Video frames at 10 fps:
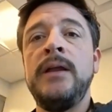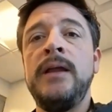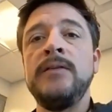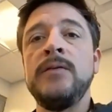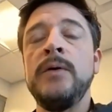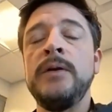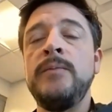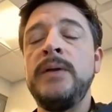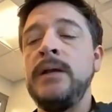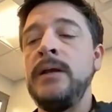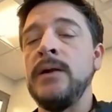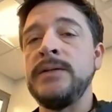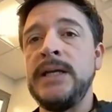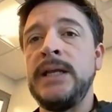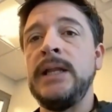is going to be
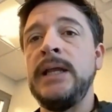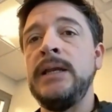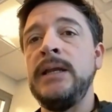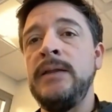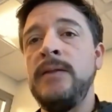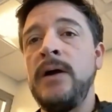articulated in